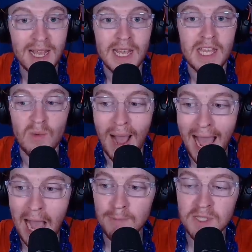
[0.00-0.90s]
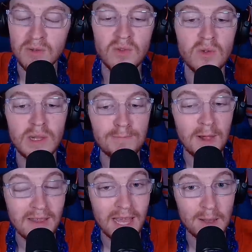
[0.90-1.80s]
You absolutely
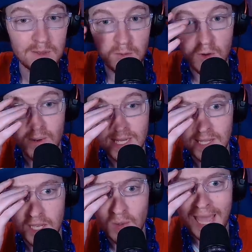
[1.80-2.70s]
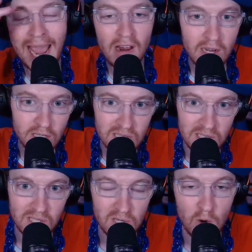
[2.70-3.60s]
play the games for a reason. You cannot just
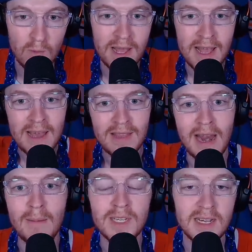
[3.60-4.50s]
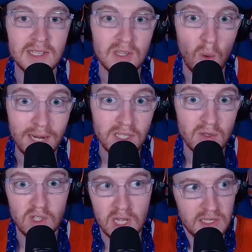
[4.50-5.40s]
assume that Edmonton is going to
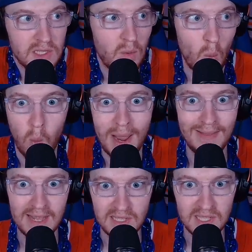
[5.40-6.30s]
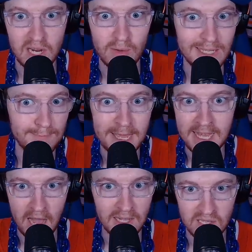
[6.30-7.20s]
just win this series
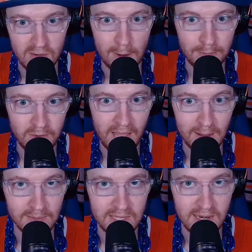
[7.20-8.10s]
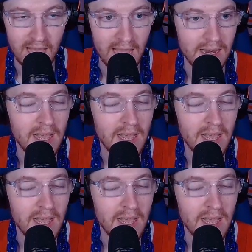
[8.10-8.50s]
because they're up 2-0.